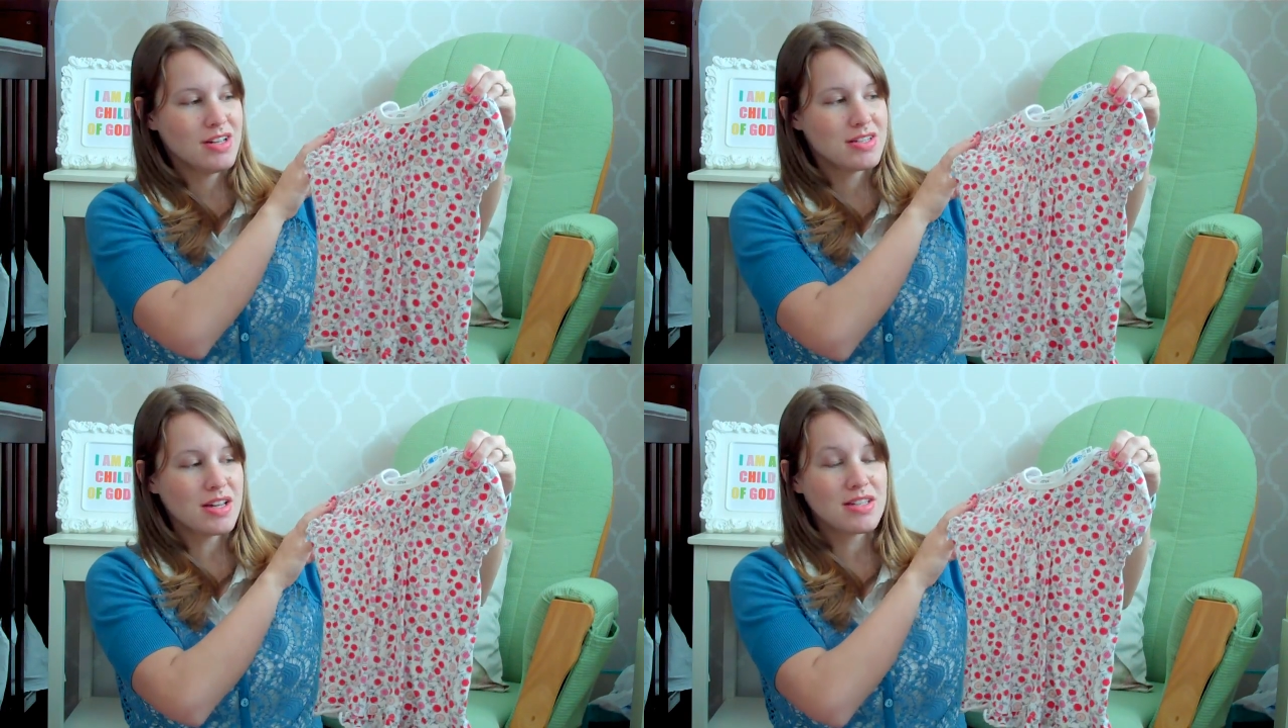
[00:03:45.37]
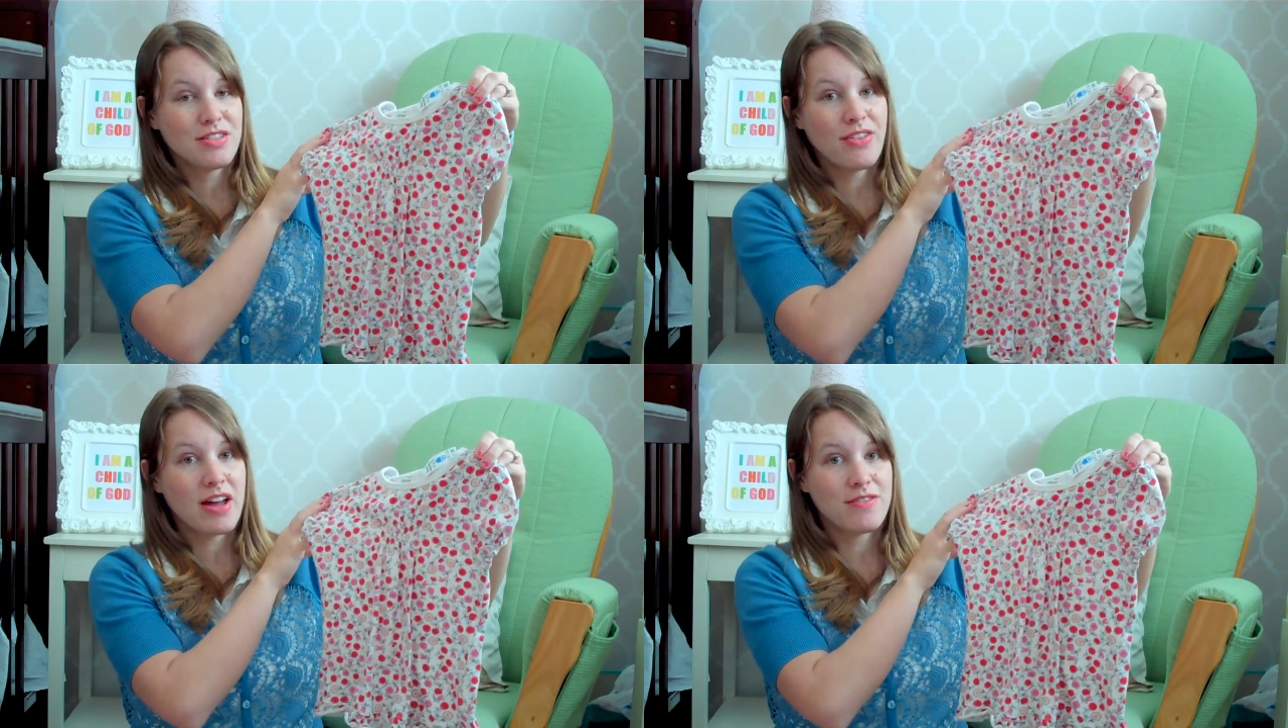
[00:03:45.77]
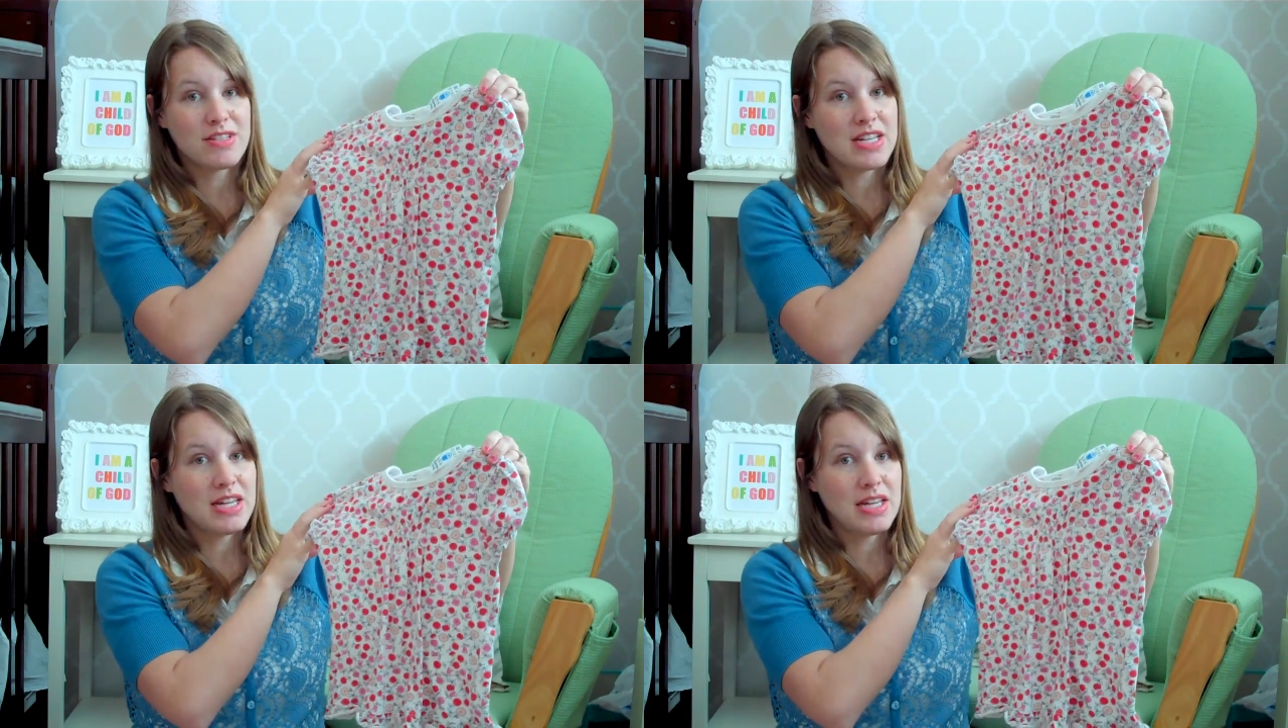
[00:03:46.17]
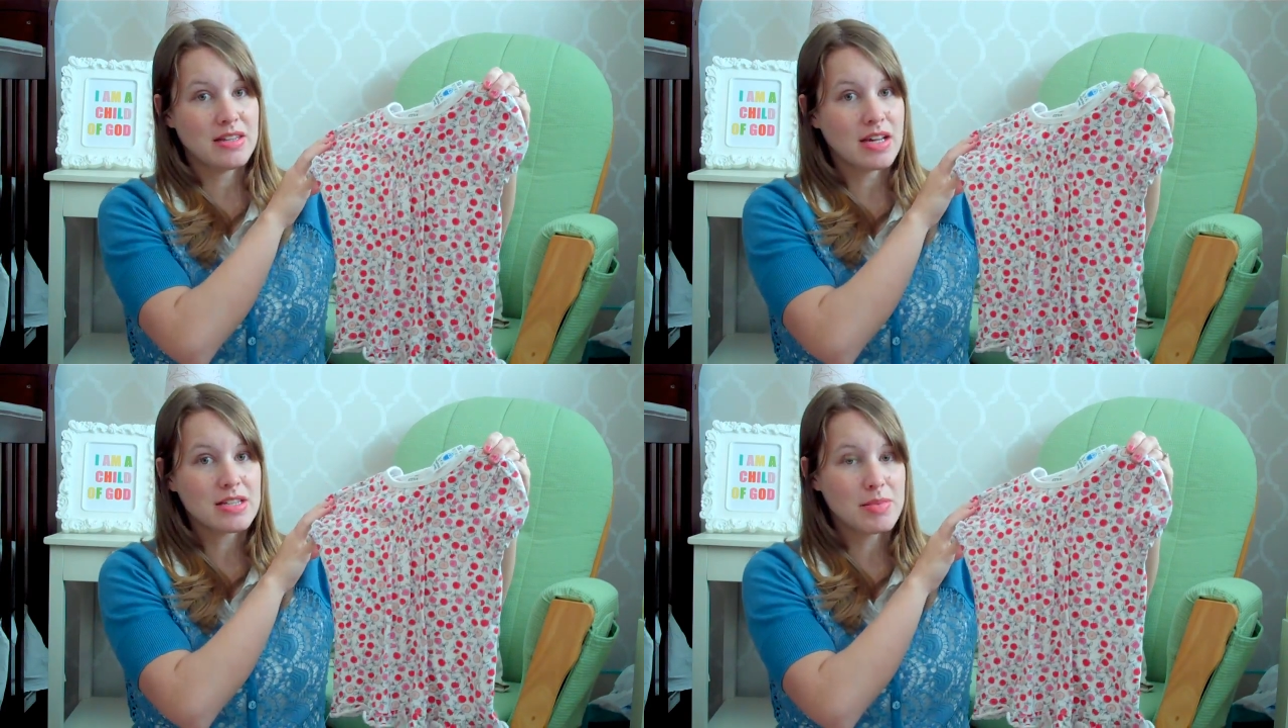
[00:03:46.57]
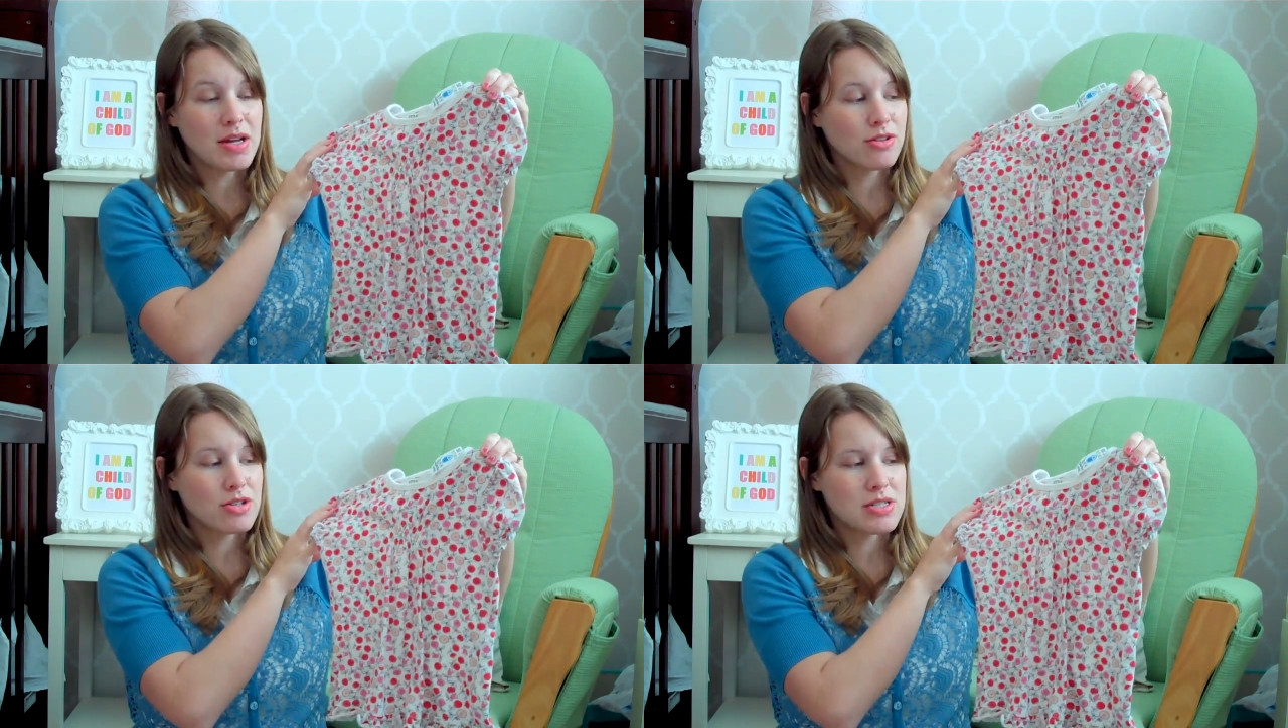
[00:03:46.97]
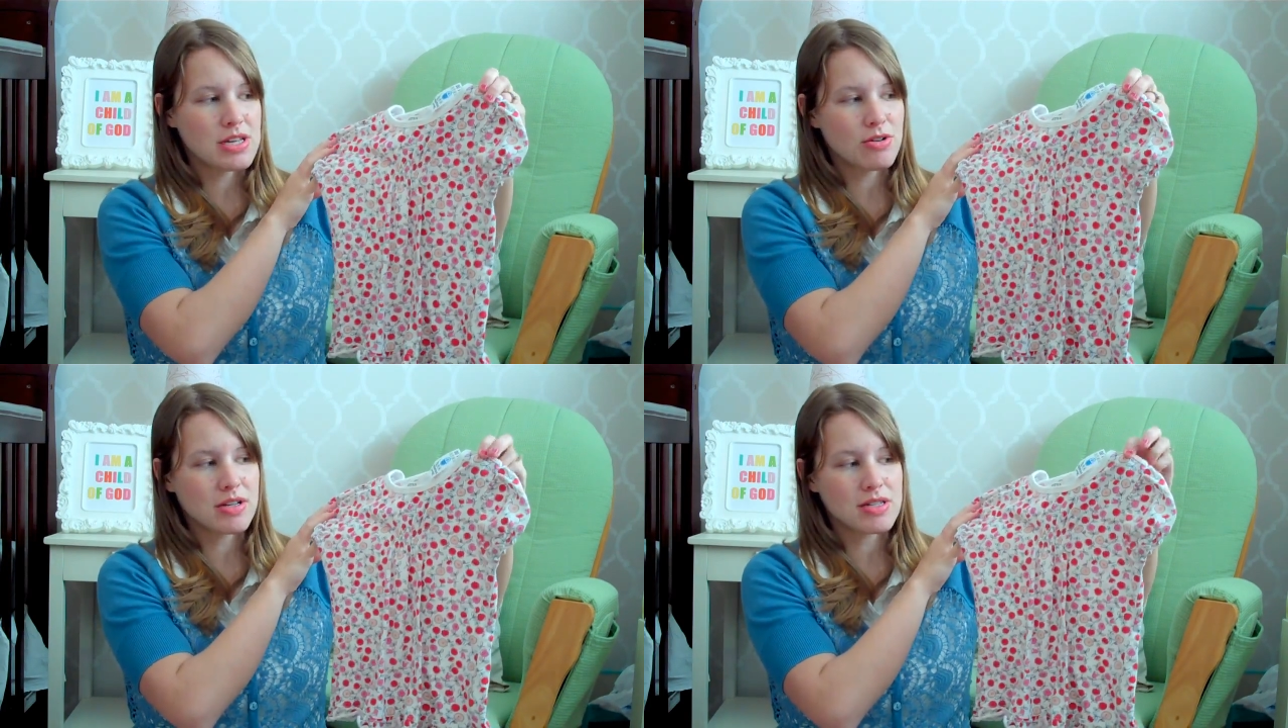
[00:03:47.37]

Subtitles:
size 5T, and that's my other secret,